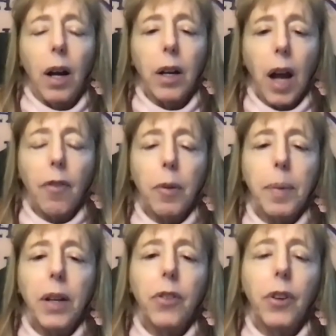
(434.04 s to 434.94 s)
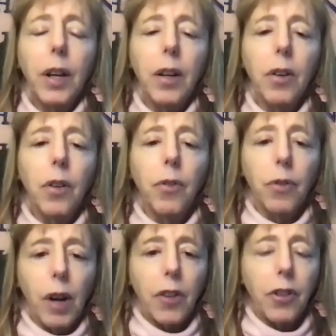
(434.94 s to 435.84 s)
government in
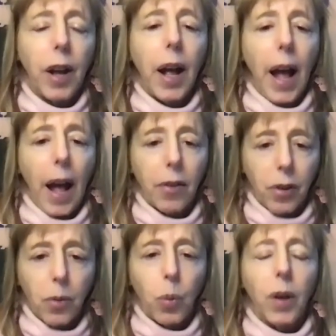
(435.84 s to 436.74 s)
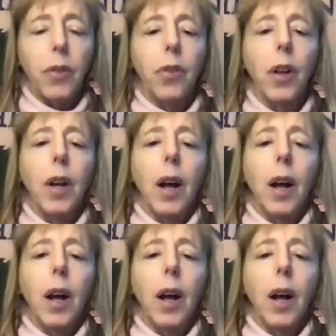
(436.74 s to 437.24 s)
Russia as it was